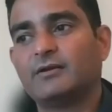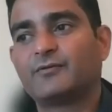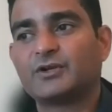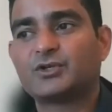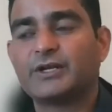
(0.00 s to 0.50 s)
can
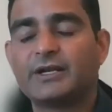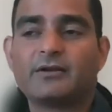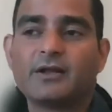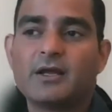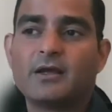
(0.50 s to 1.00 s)

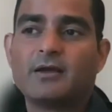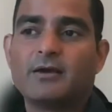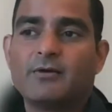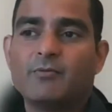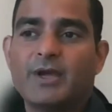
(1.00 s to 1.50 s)
differentiate
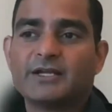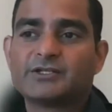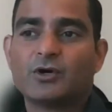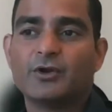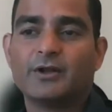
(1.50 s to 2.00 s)

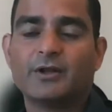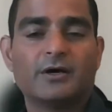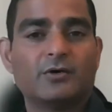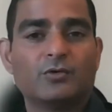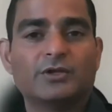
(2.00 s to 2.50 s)
based on
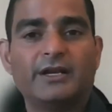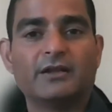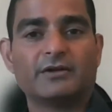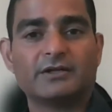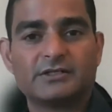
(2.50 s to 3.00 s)
who the
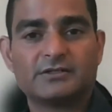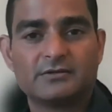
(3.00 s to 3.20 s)
leader is.